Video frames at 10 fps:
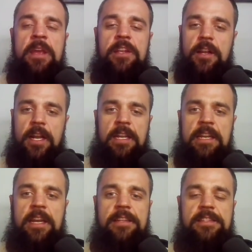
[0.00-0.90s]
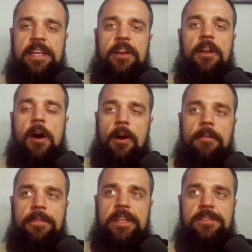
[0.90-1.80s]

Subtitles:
you're going to need to consider all of these